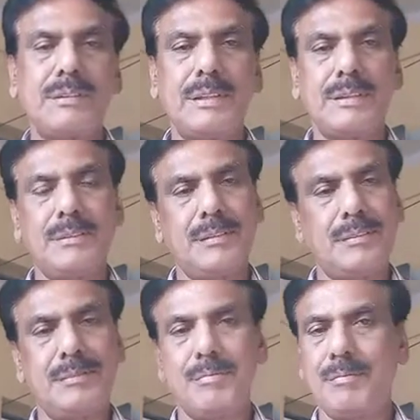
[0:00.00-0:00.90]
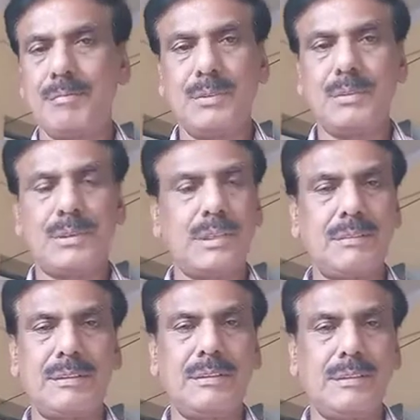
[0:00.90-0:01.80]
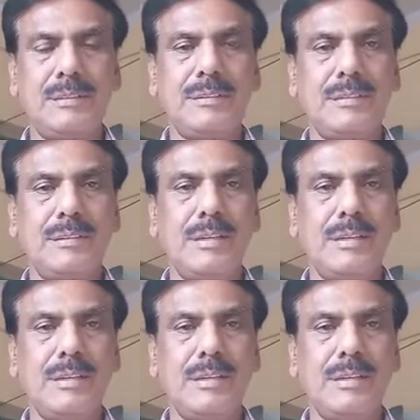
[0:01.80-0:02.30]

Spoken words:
Yes, pure substance it is.